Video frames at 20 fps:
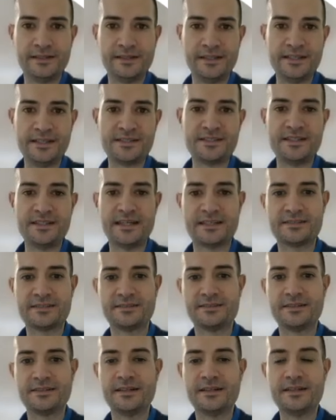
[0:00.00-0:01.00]
is
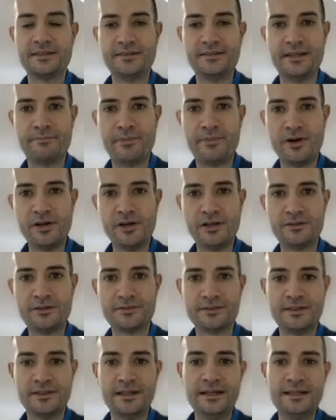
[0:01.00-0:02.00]
just the point
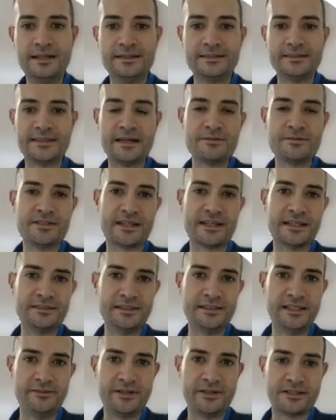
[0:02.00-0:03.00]
load times the
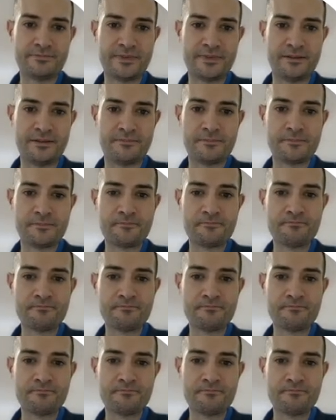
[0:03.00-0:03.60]
cantilever span.